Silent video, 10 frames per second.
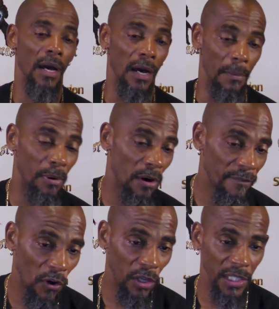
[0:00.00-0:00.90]

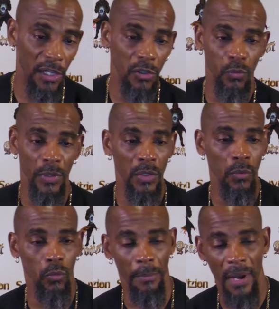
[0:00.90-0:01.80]
Above all else, we
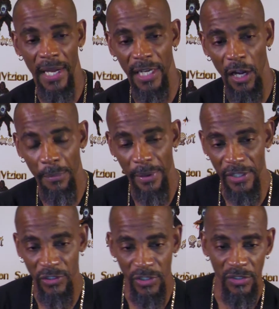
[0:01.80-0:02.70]
remind our
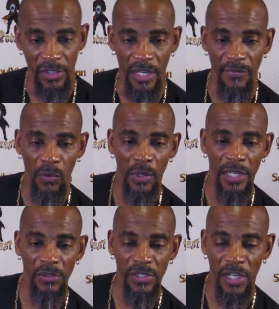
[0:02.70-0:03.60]
patients and everyone
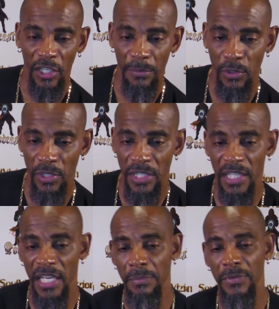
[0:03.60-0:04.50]
else in our community to
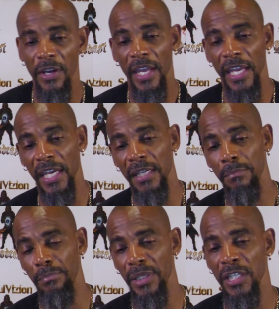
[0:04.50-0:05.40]
keep their head.
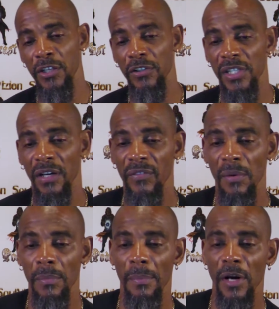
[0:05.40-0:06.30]
Beating yourself
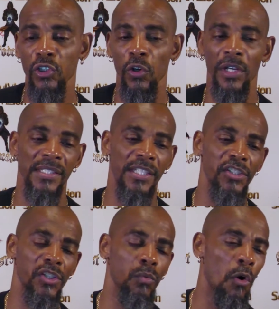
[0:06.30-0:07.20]
up about your
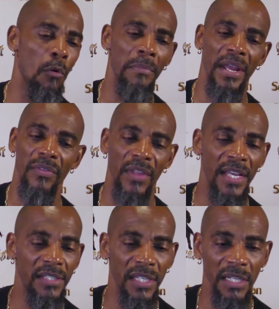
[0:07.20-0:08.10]
condition won't make
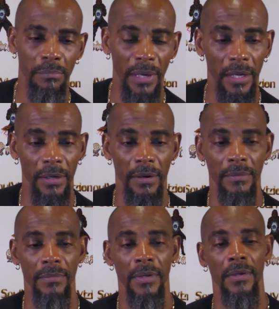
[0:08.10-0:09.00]
things any better.
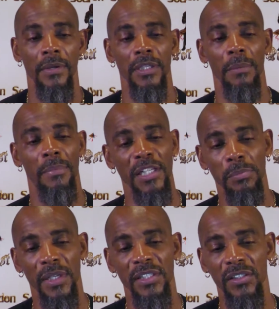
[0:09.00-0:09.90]
The best
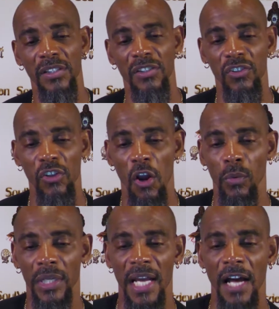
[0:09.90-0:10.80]
place is to start
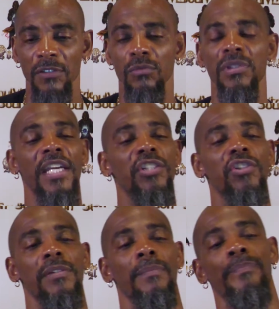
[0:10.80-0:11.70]
with a consultation.